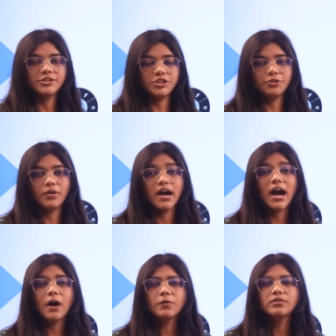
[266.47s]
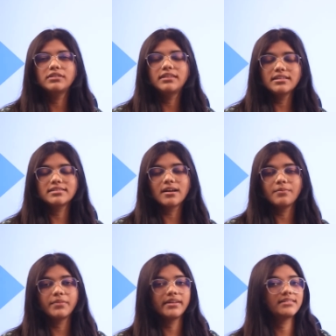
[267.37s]
Jio, how these
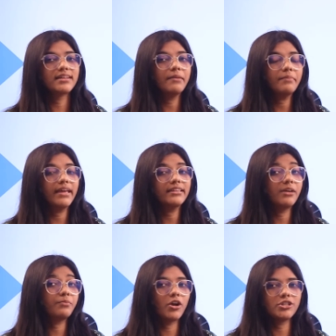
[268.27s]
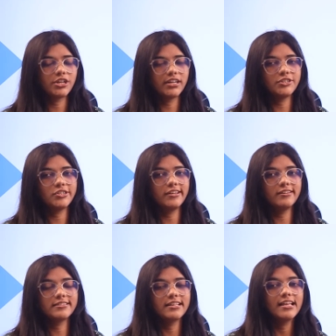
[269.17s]
companies are paying their project
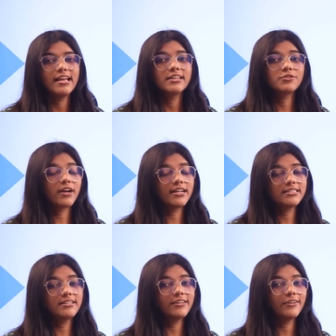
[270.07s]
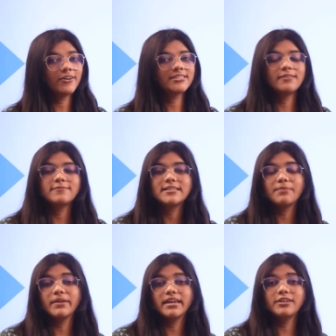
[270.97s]
engineers. So consider yourself
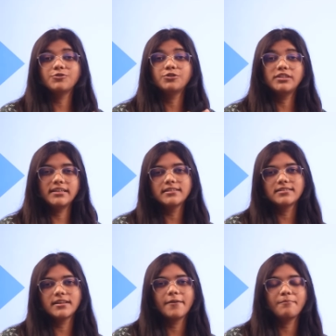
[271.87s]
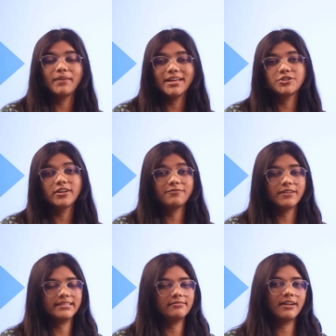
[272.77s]
stepping into these major
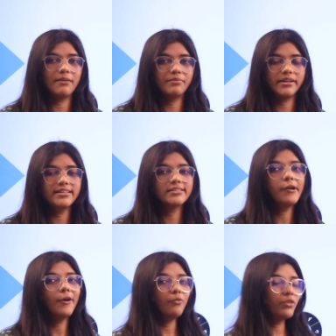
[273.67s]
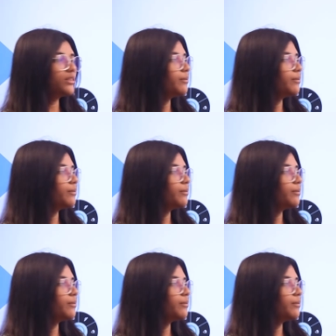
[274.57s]
effective companies with